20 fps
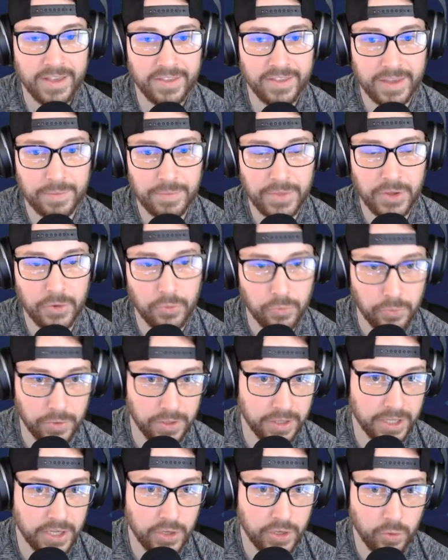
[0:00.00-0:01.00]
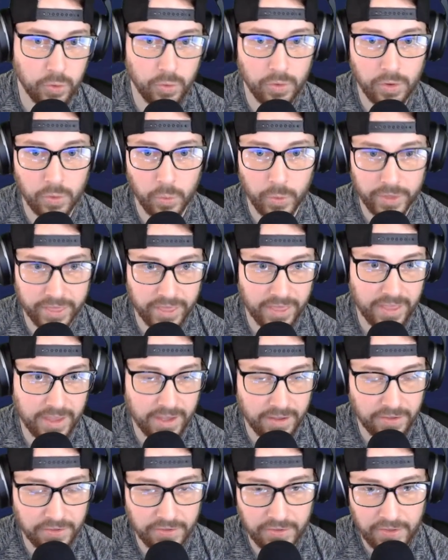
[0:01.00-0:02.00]
Something really cool with
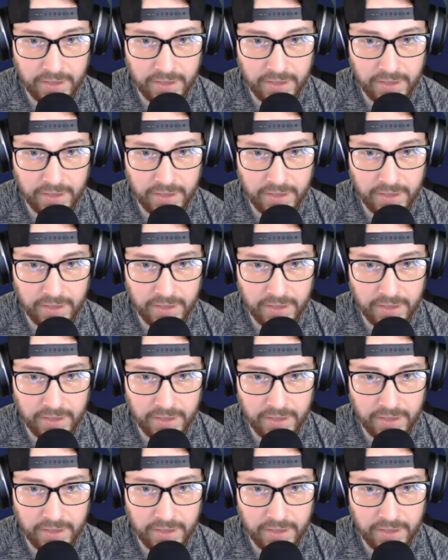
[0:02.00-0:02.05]
this